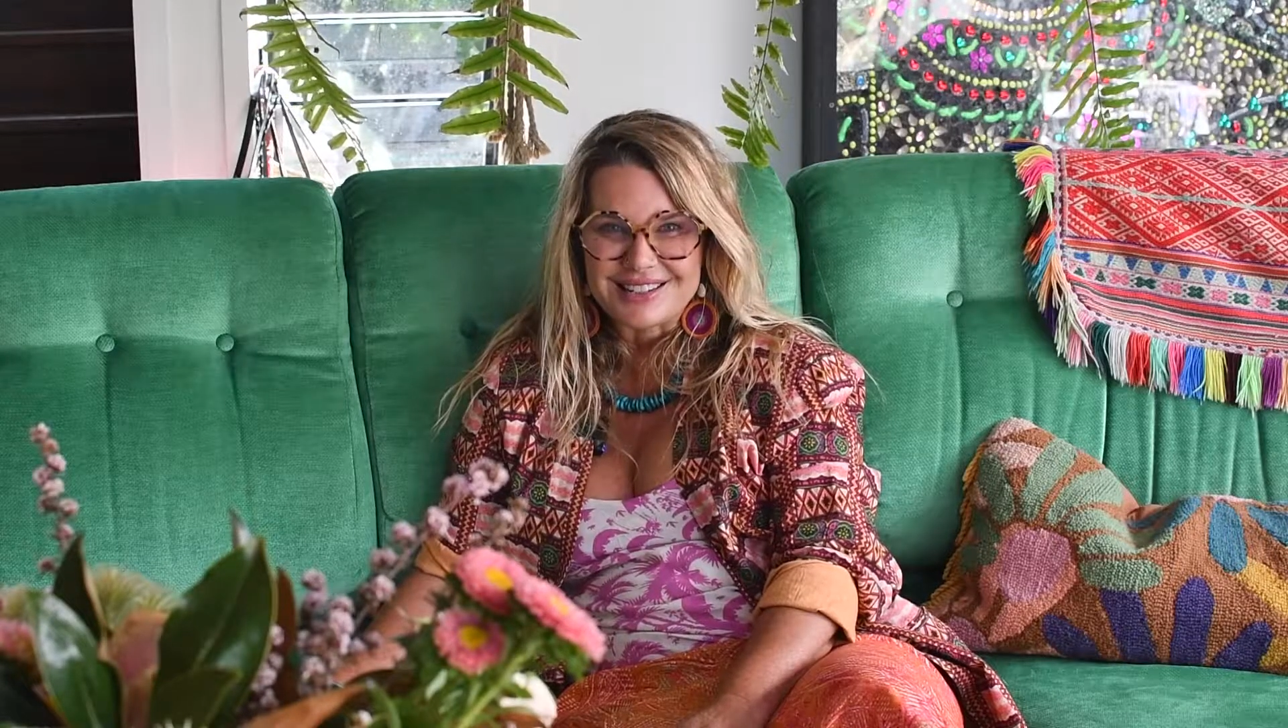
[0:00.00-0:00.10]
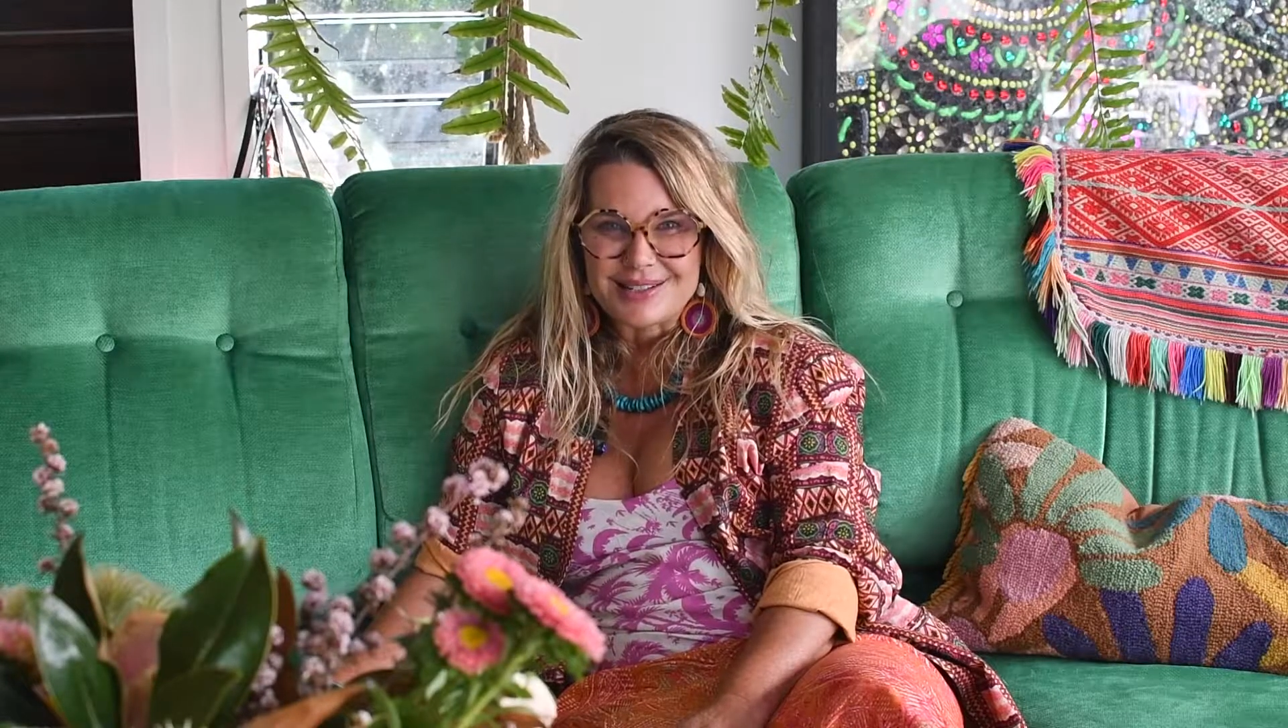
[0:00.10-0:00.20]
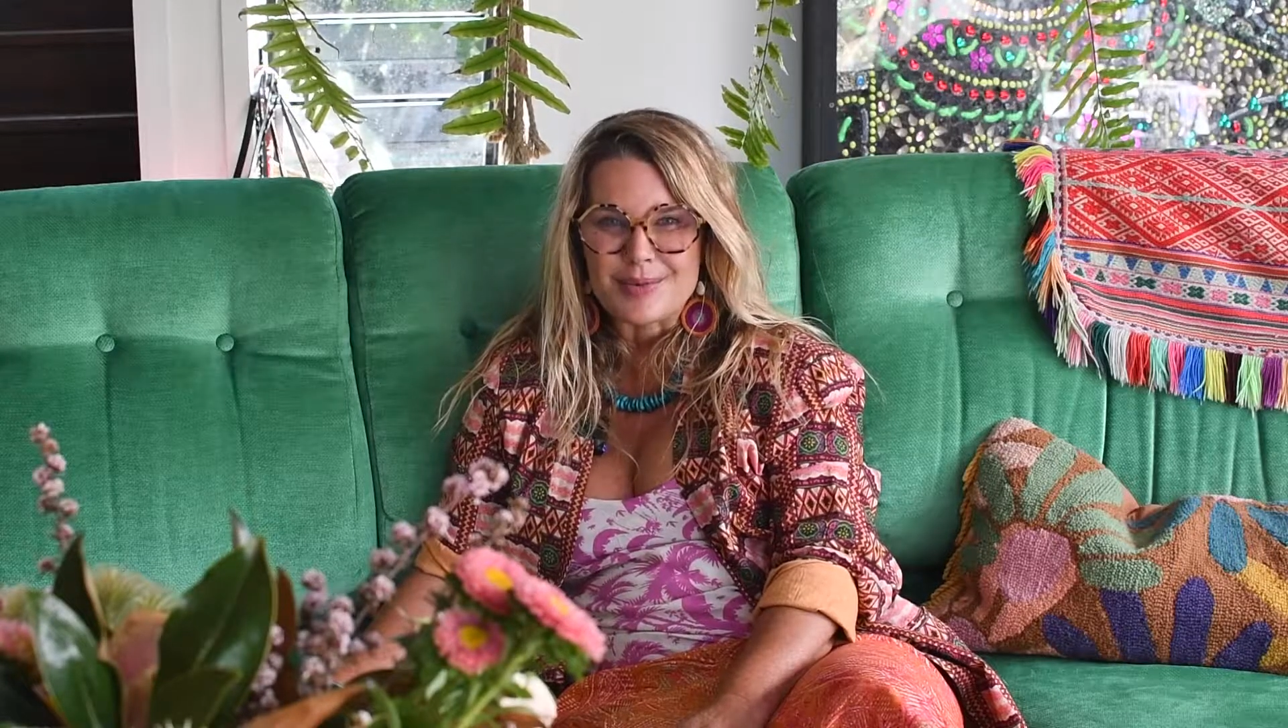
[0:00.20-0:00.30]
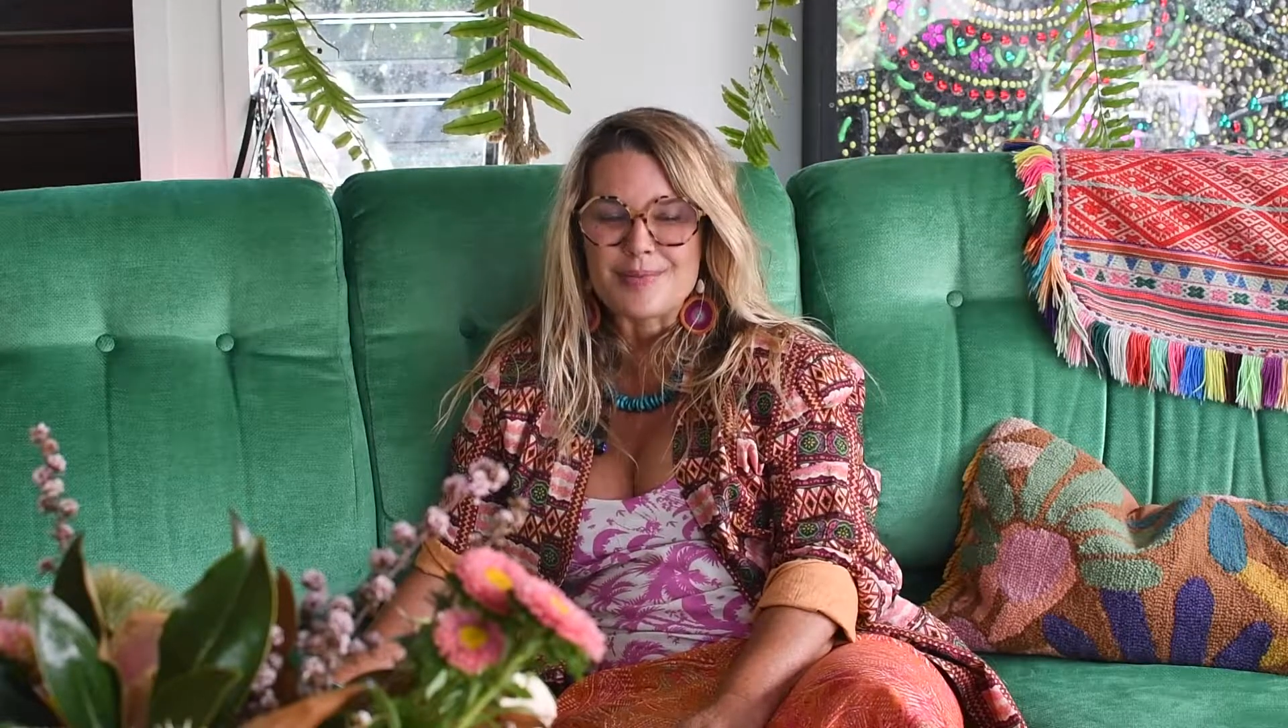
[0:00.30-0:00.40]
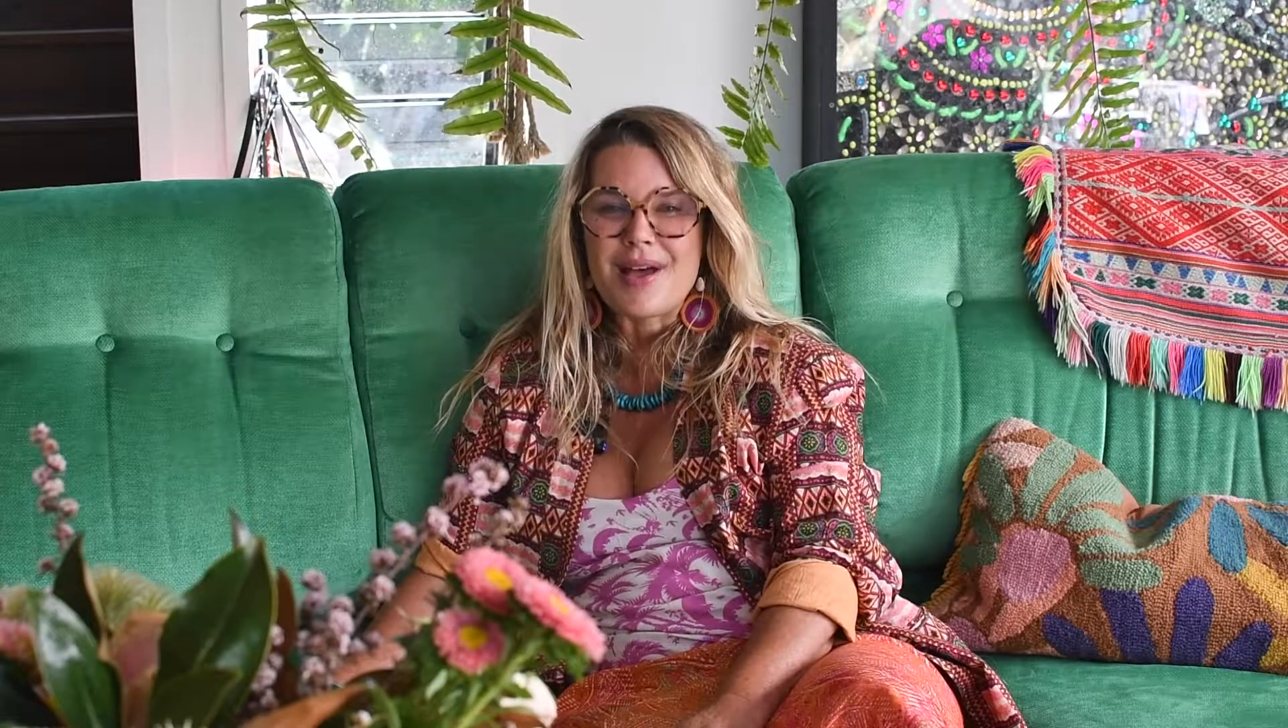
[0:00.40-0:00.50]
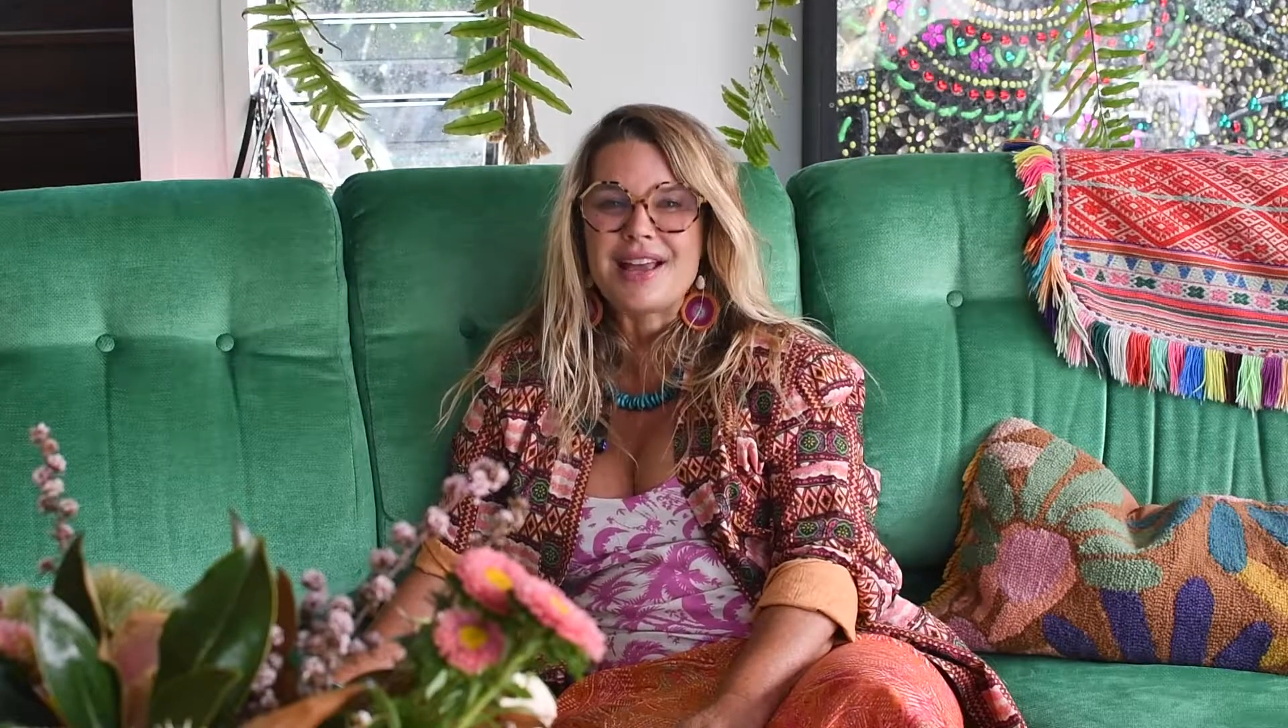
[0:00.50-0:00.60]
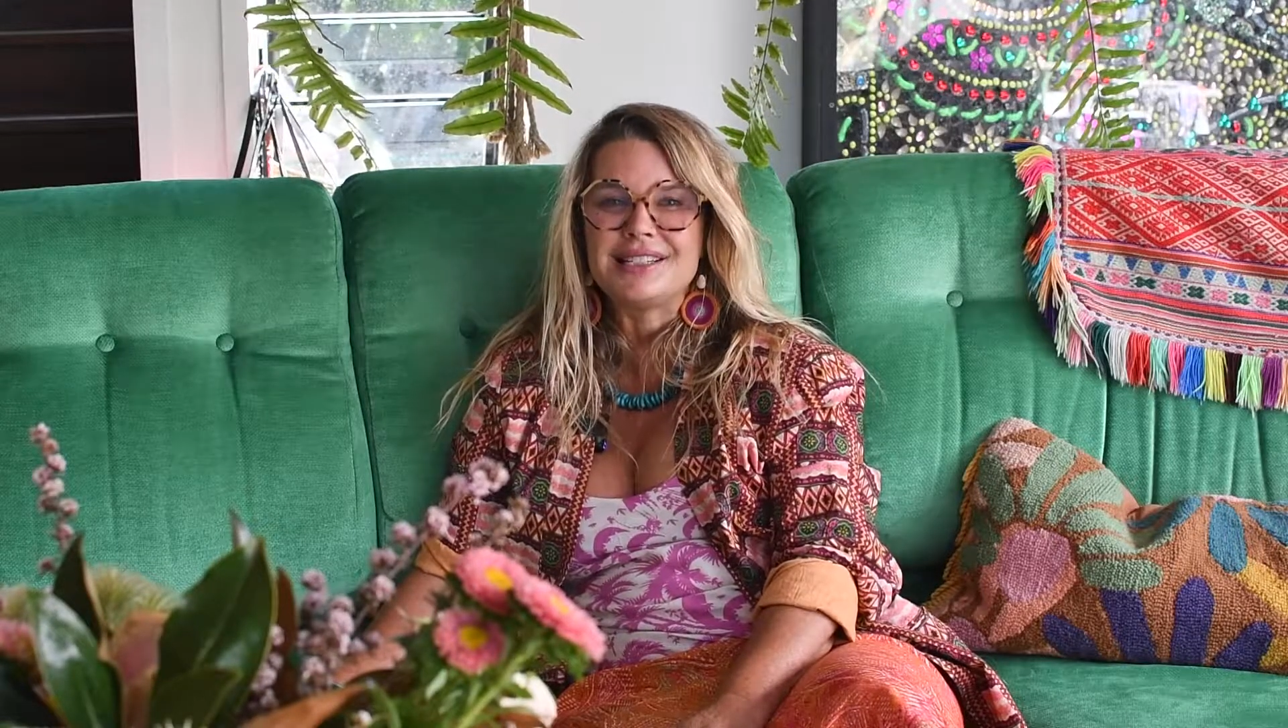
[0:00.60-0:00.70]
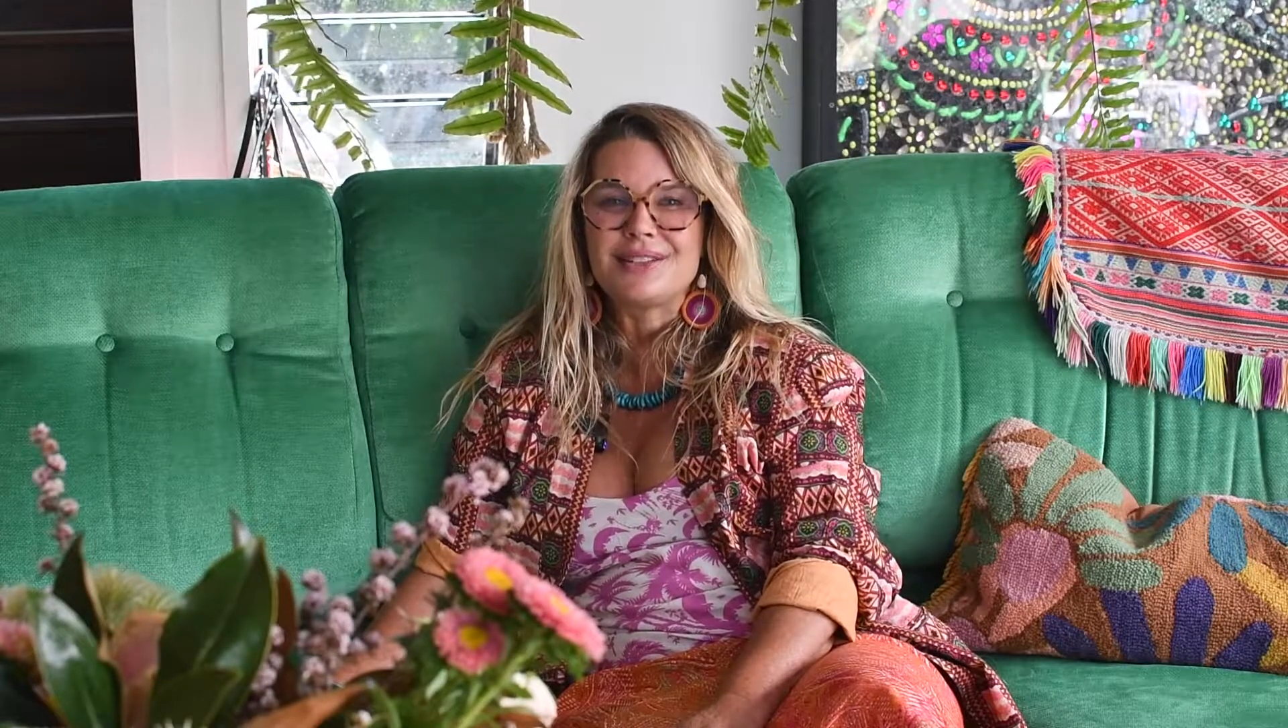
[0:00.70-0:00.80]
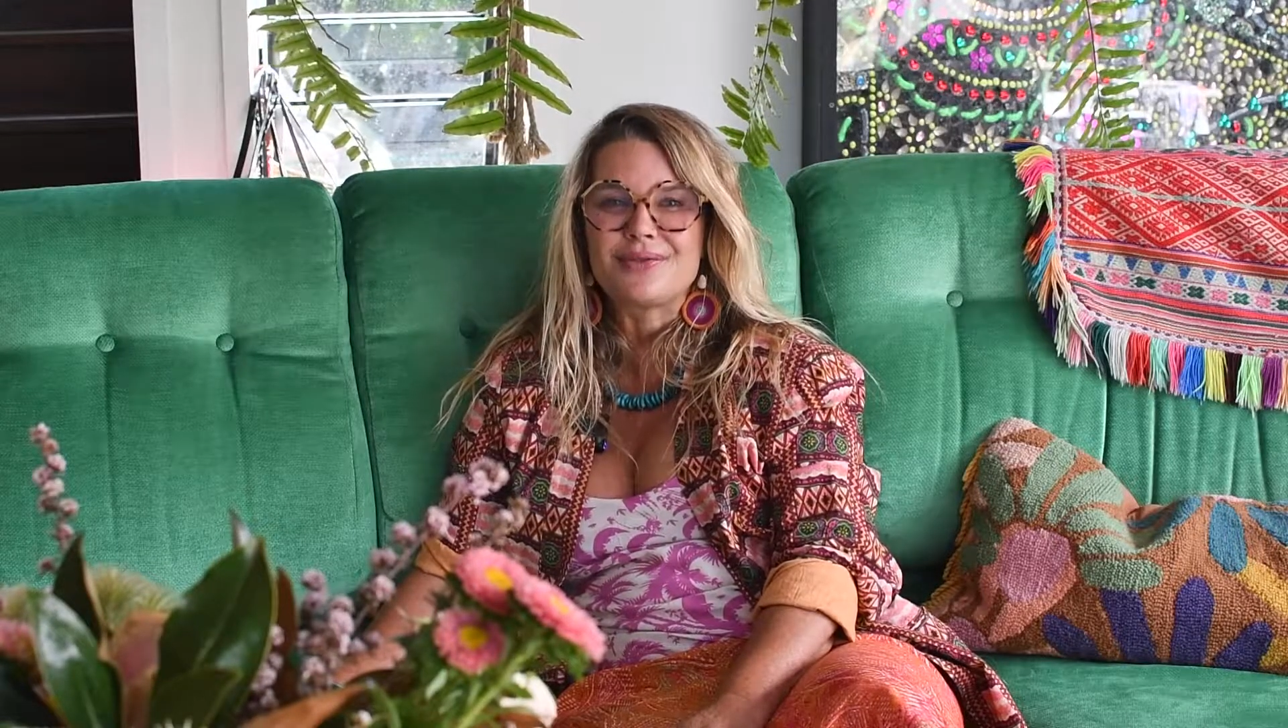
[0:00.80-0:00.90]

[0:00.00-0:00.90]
some amazing